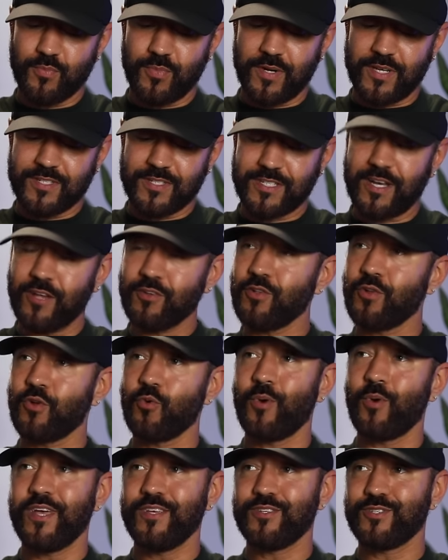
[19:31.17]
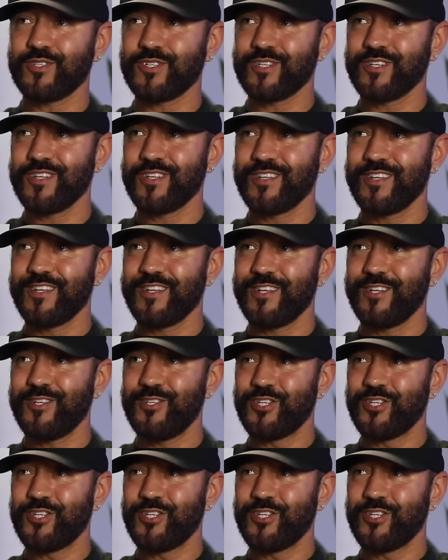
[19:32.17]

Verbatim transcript: but yeah. cellular waste mm-hmm.